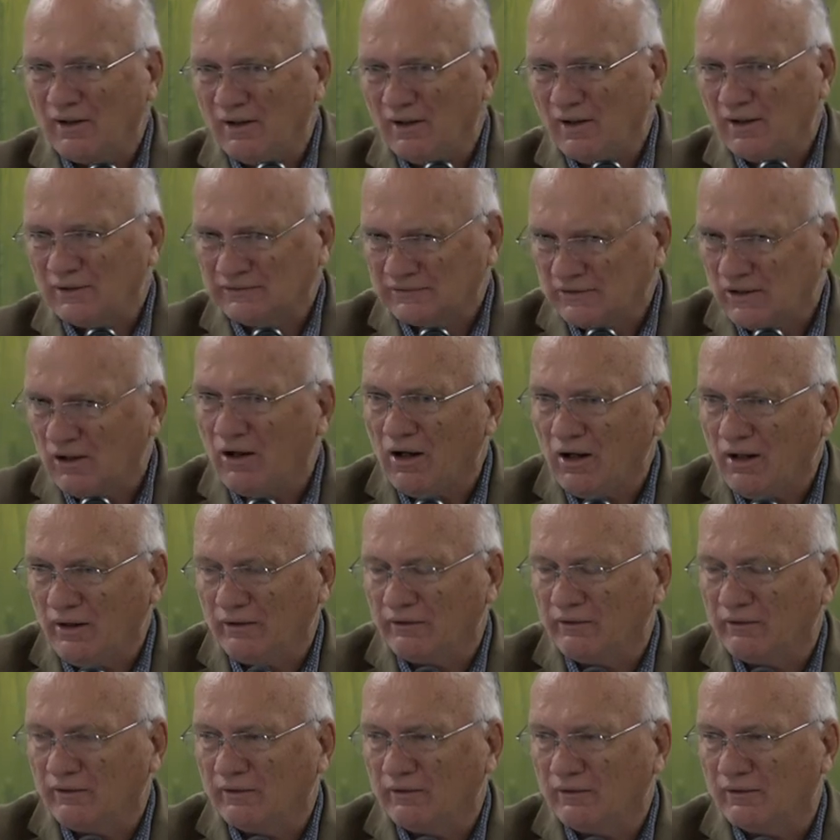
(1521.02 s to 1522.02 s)
is
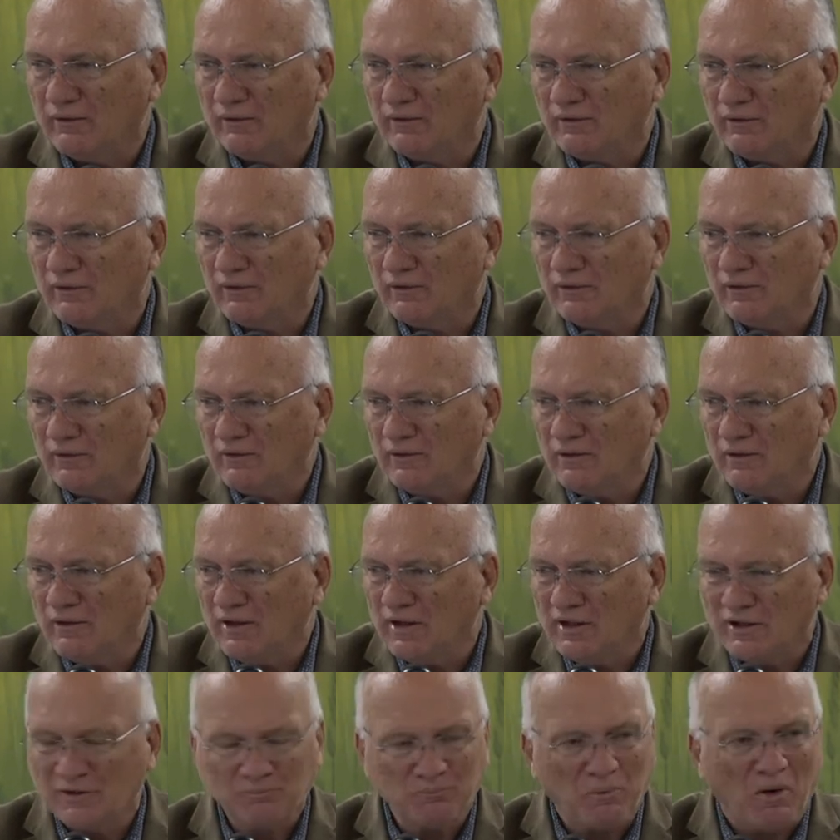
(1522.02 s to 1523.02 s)
God,
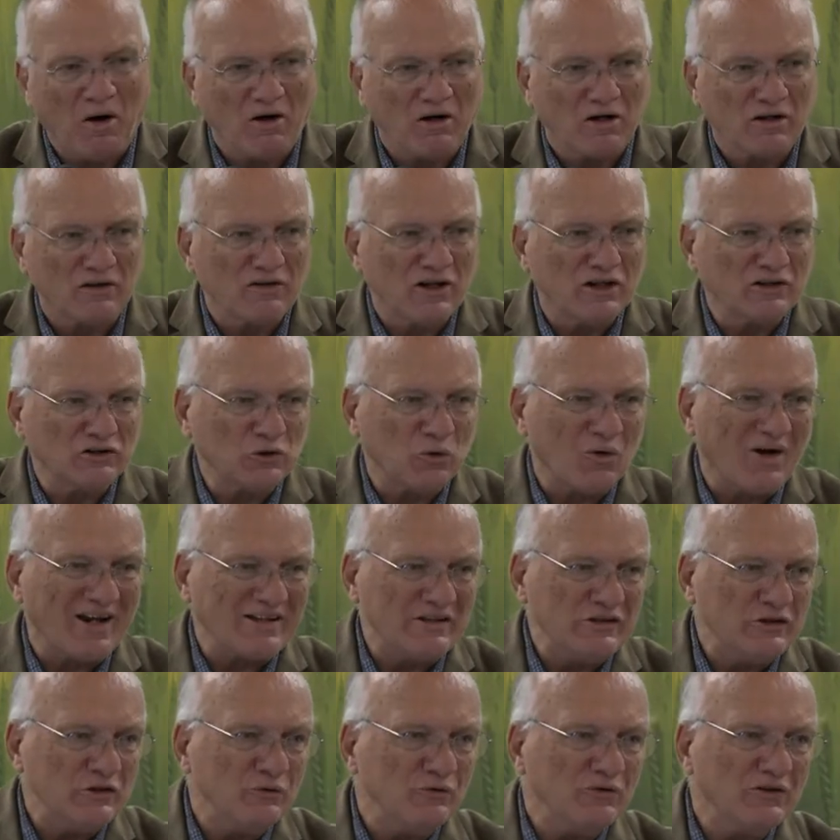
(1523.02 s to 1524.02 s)
is part of the
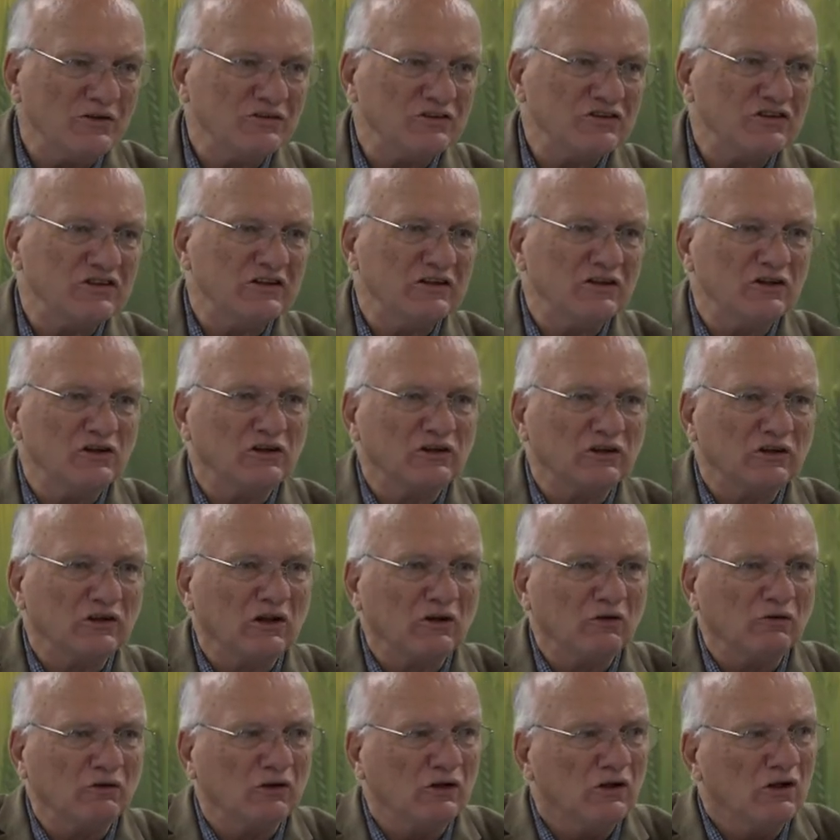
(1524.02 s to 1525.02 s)
triunity
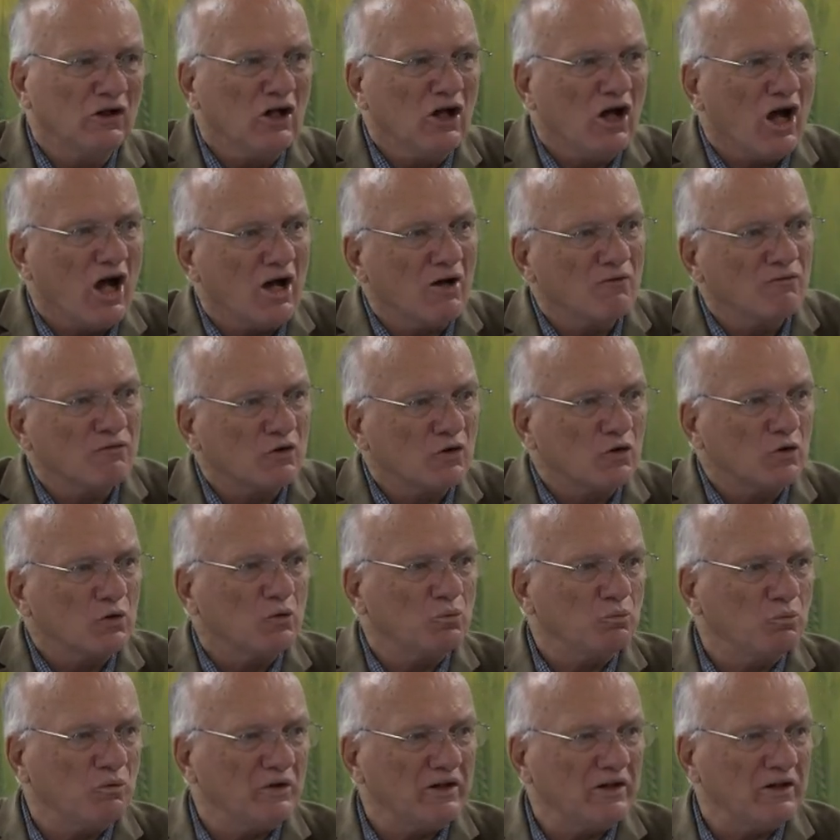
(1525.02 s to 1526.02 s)
uh, of who
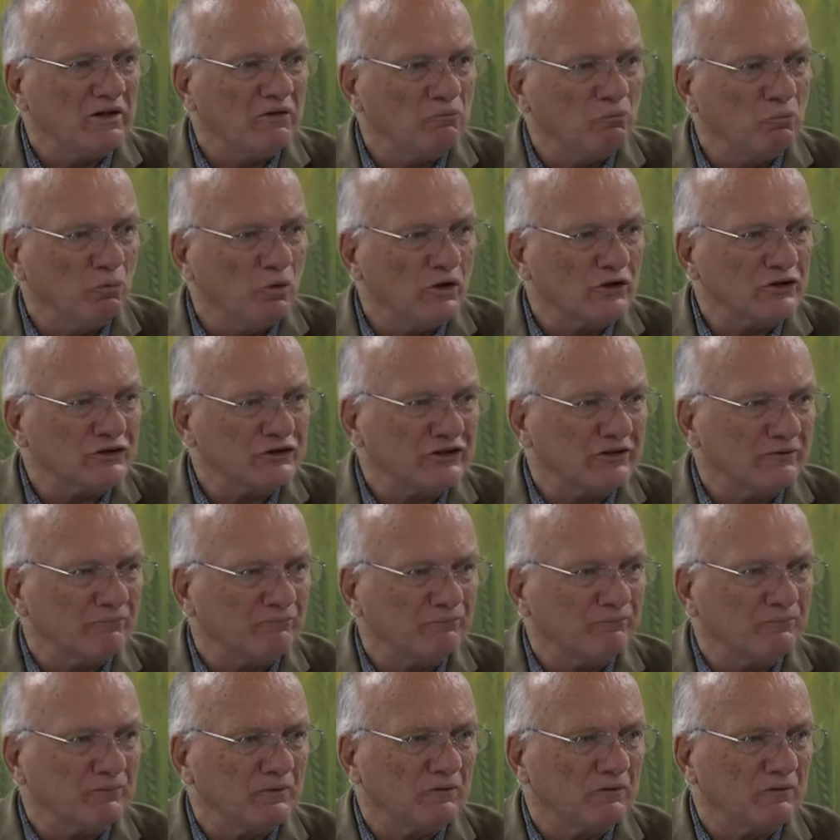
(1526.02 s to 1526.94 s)
we worship.